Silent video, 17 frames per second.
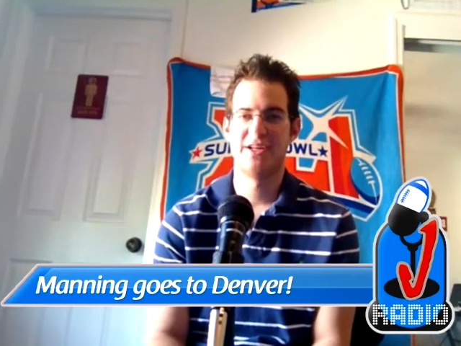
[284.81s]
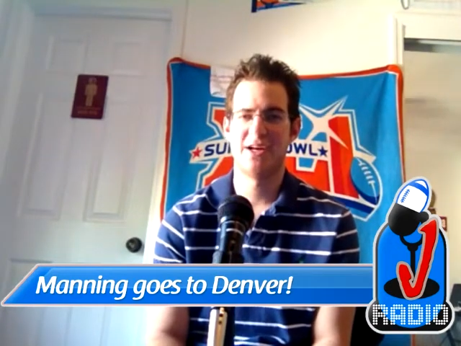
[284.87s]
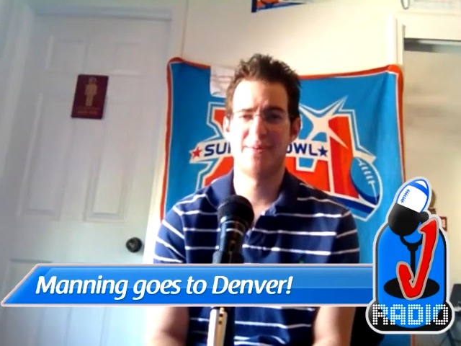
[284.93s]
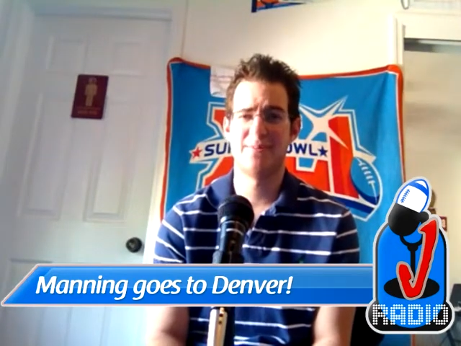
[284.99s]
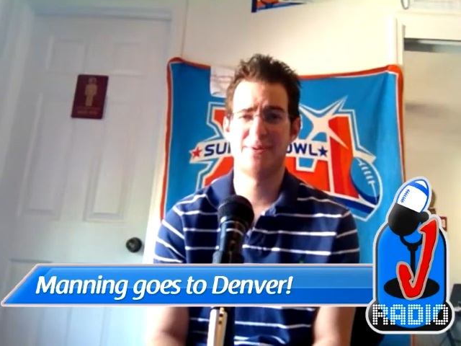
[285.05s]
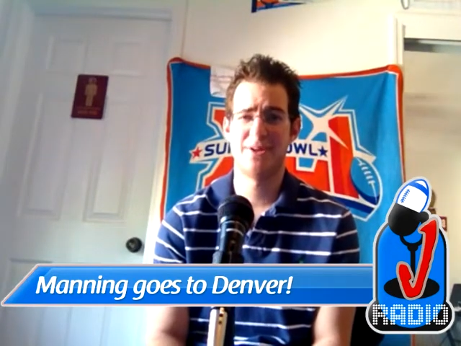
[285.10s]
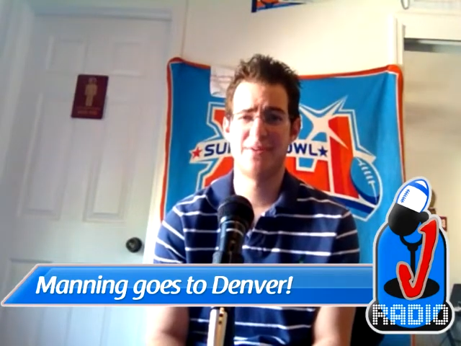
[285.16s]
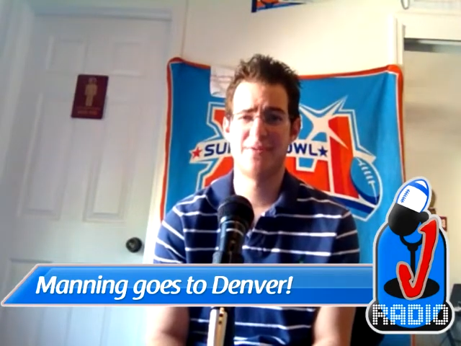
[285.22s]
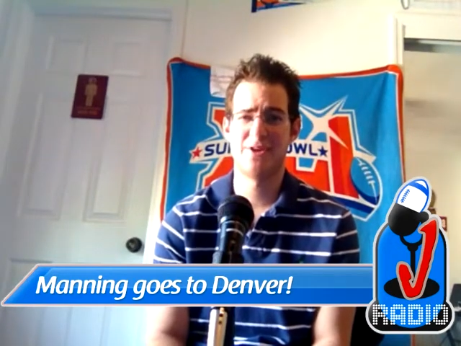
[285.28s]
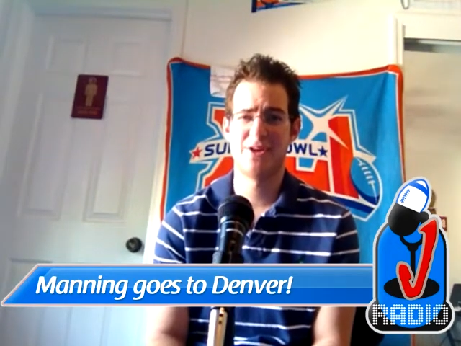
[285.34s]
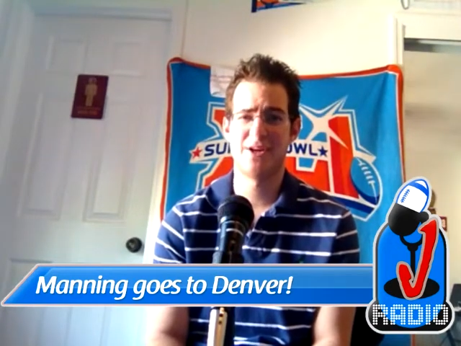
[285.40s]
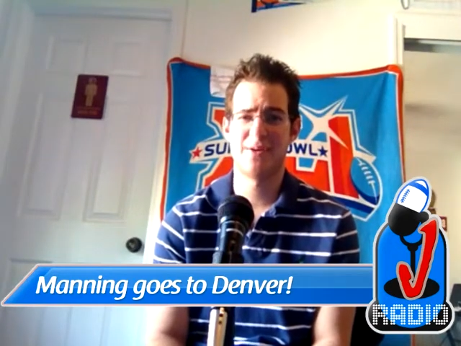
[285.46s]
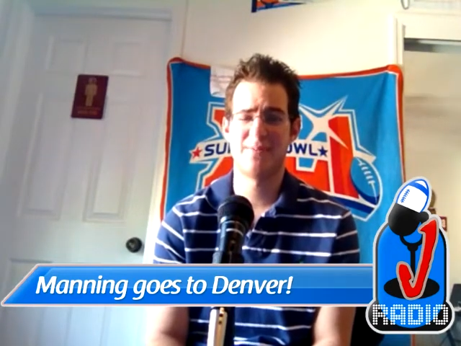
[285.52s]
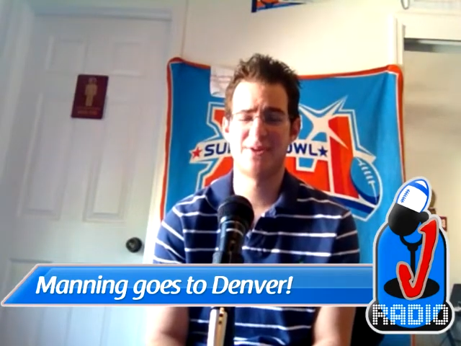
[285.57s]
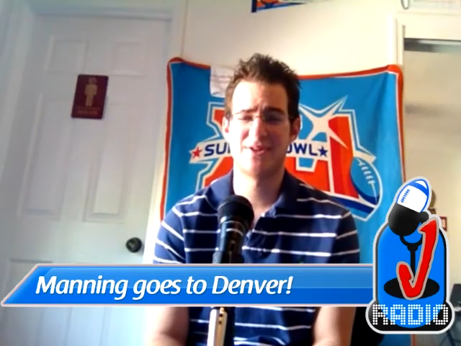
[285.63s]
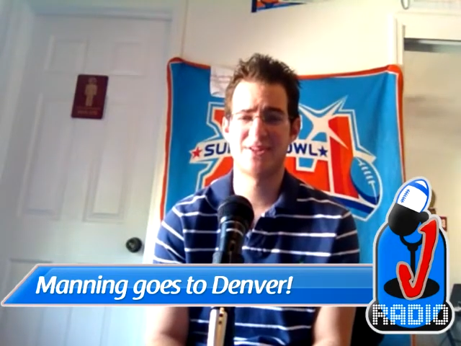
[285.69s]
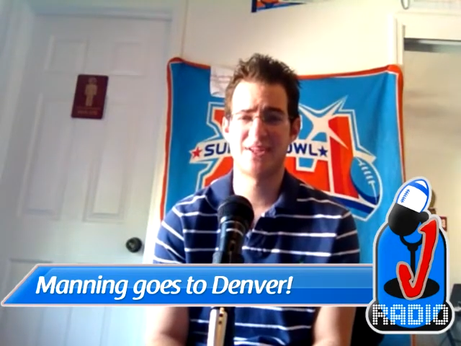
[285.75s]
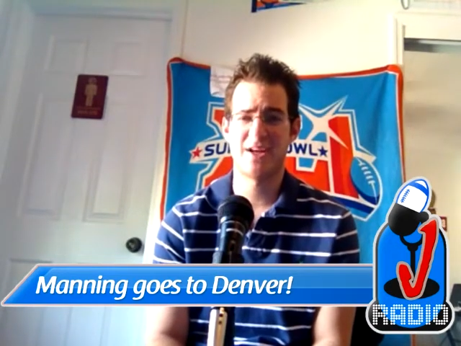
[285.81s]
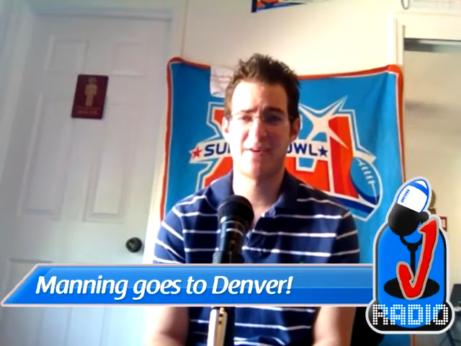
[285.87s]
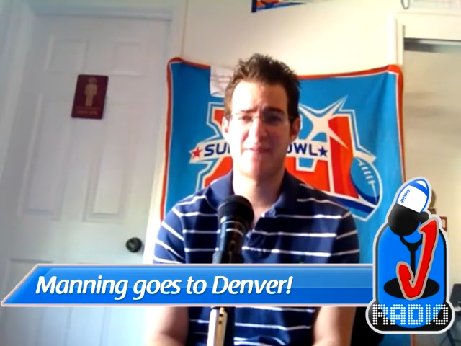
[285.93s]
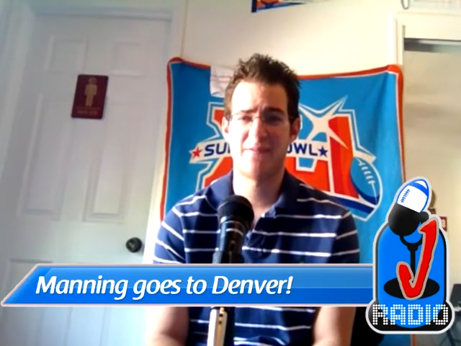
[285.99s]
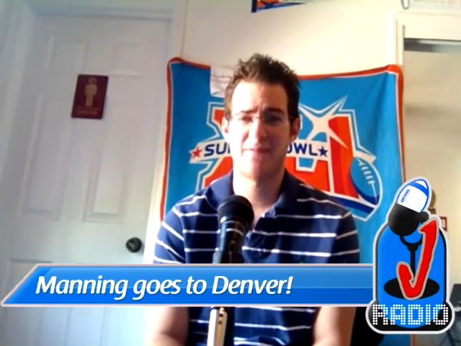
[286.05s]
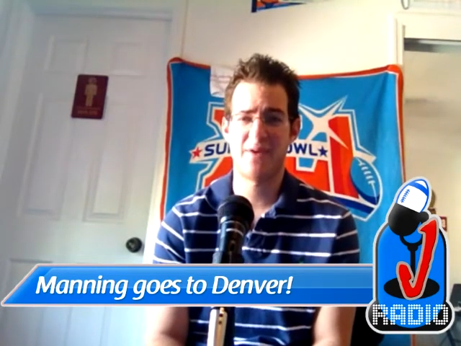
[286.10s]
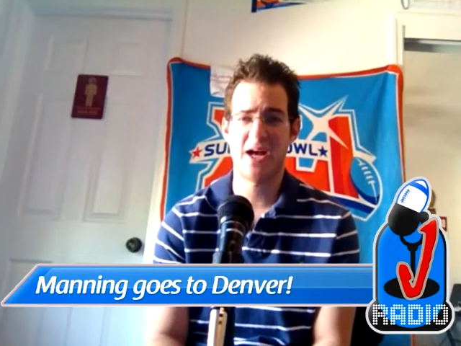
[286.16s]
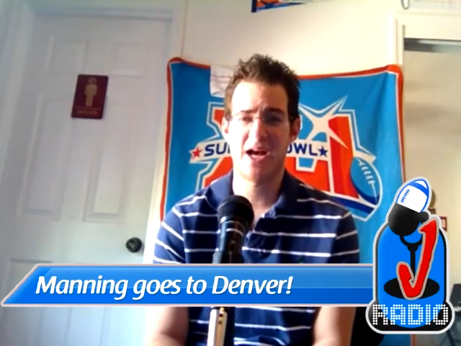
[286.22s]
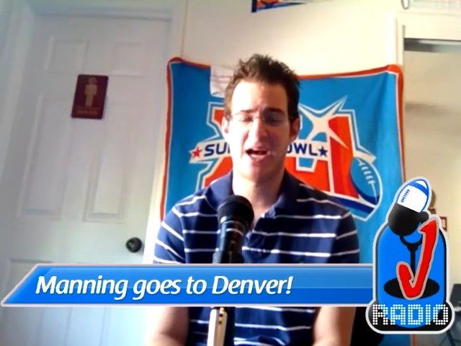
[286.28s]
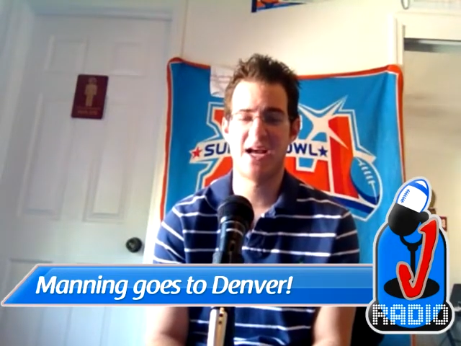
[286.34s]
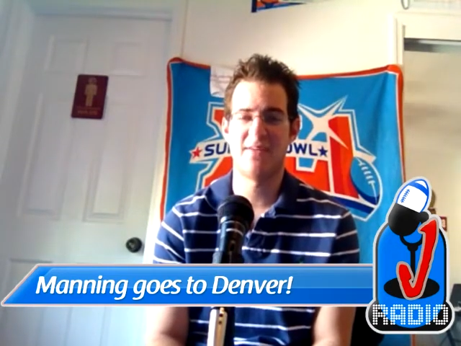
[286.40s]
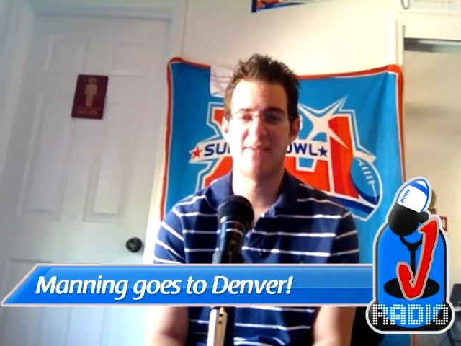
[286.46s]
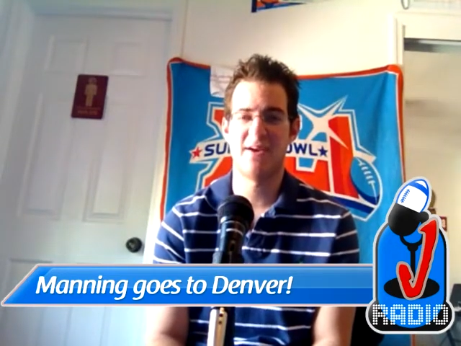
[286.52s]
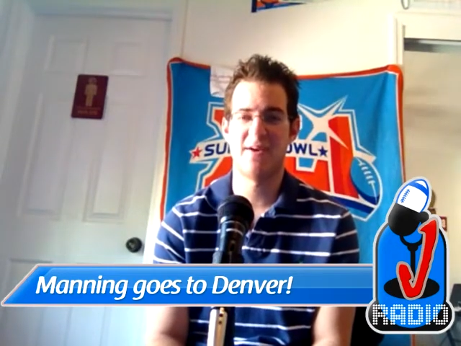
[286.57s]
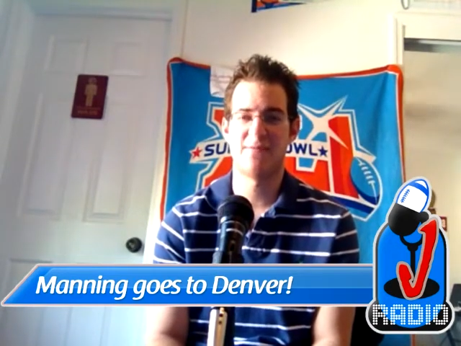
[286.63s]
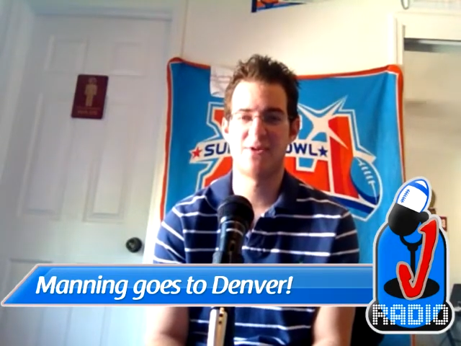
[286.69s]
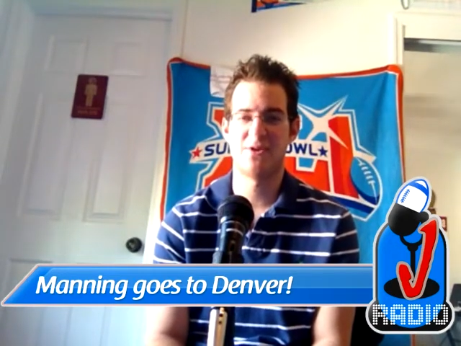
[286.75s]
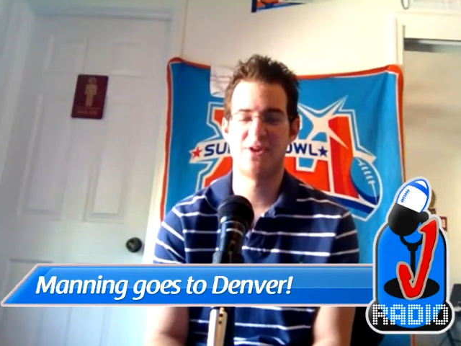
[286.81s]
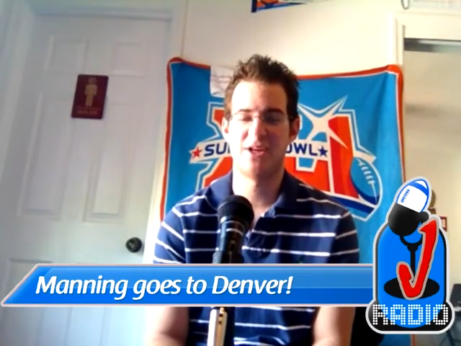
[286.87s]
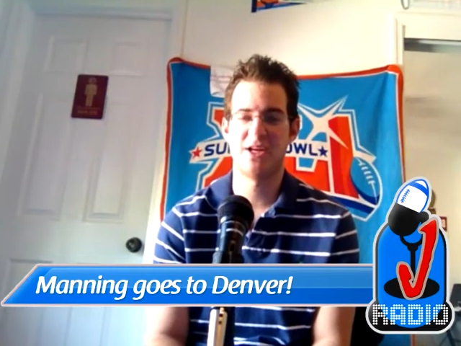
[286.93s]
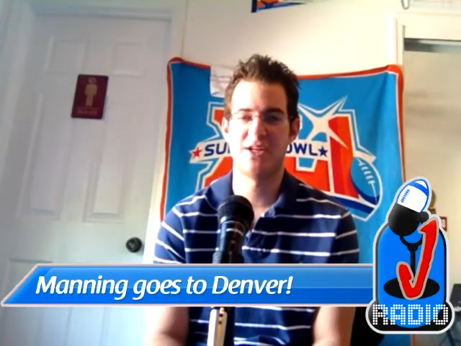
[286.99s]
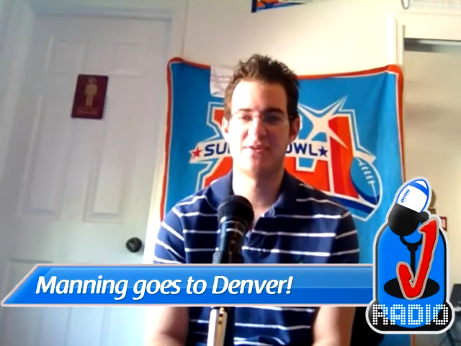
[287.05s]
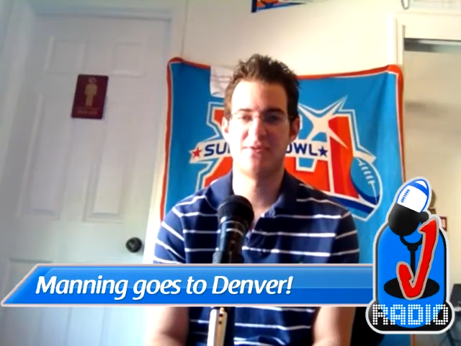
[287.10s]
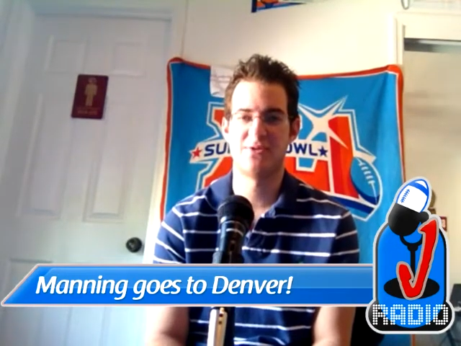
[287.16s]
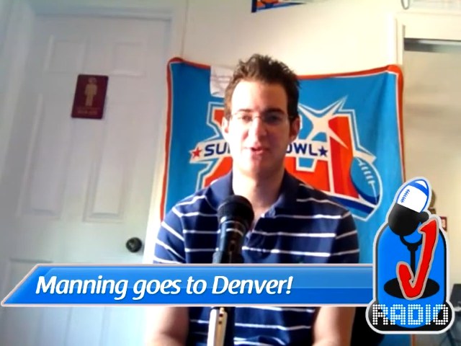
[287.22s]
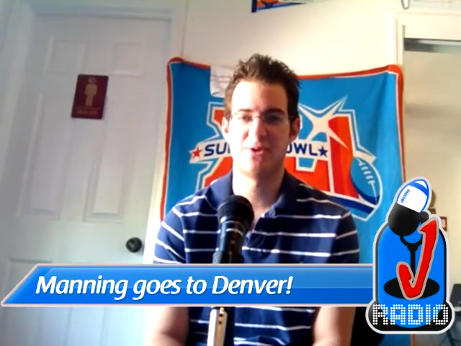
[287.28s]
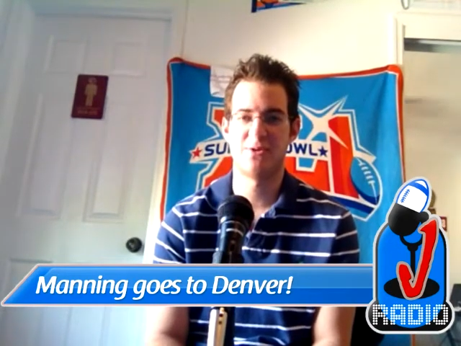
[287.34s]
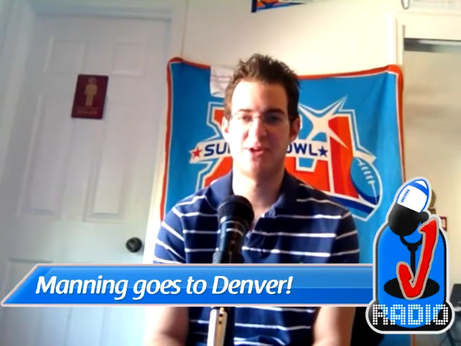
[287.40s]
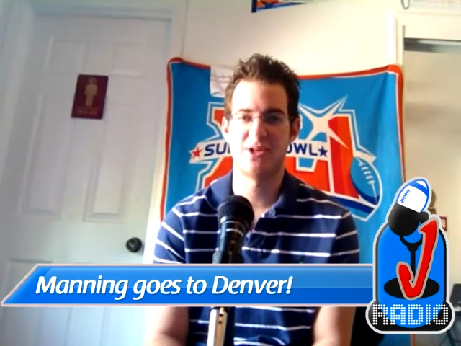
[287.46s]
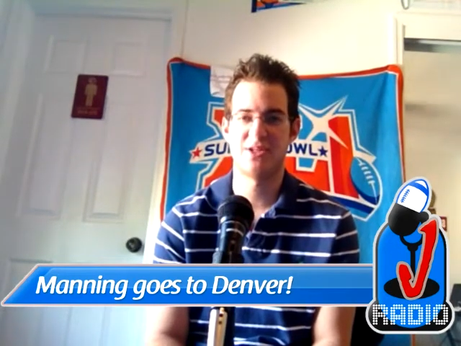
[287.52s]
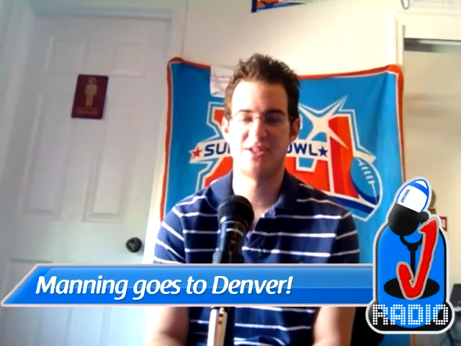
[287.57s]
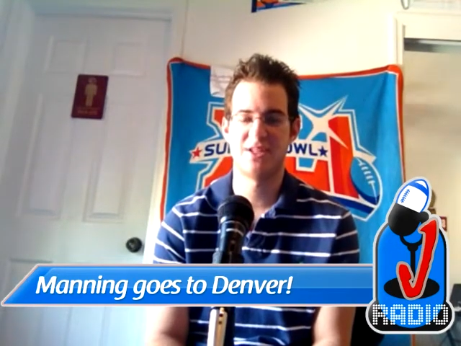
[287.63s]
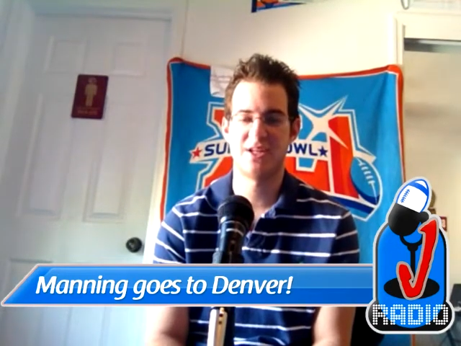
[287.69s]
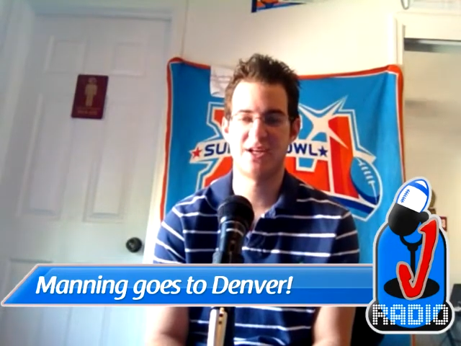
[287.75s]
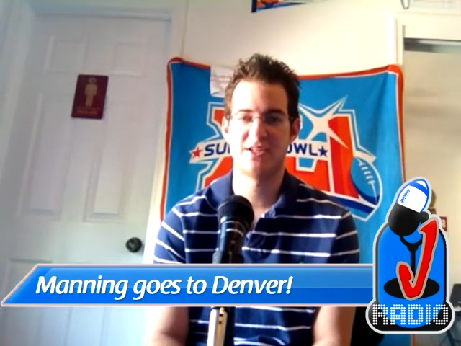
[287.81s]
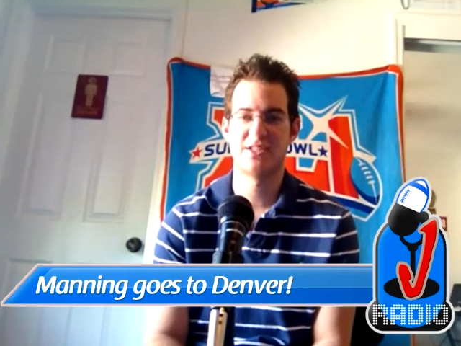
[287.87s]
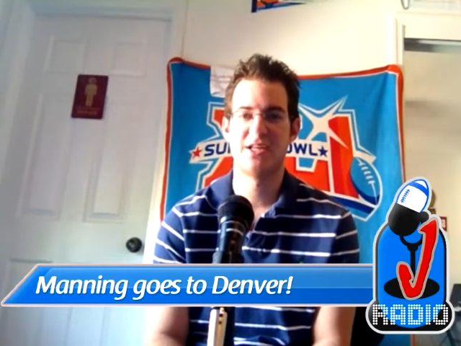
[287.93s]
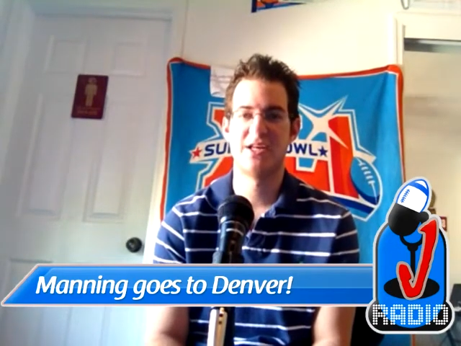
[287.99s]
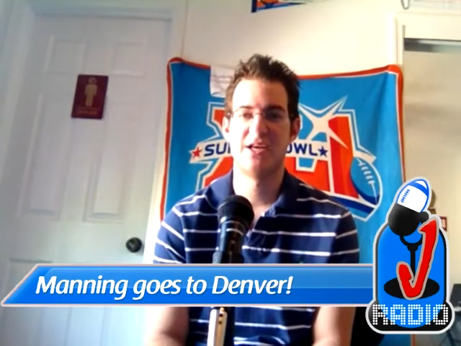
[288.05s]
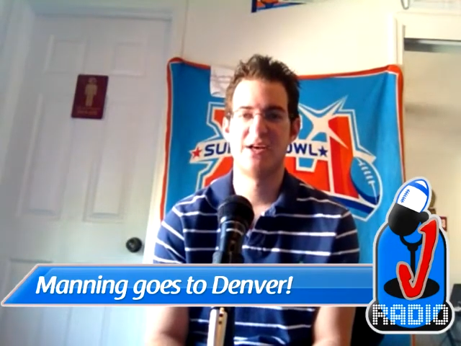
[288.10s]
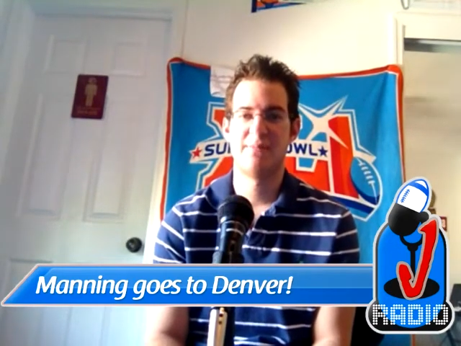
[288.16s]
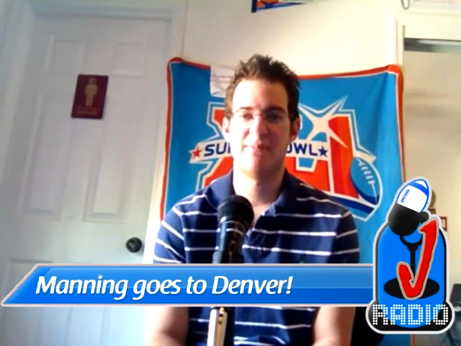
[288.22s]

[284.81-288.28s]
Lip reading: I believe the number is like 5 after the age of 36.